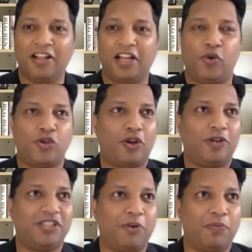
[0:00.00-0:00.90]
It was
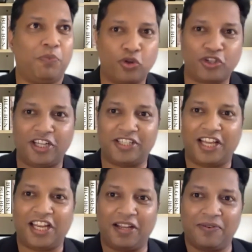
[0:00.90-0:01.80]
always about brochure
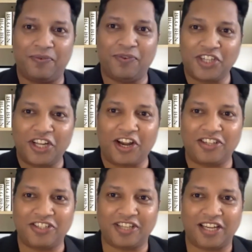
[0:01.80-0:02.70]
designing, visiting
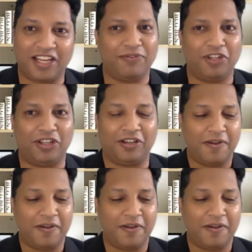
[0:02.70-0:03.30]
cards designing, everything.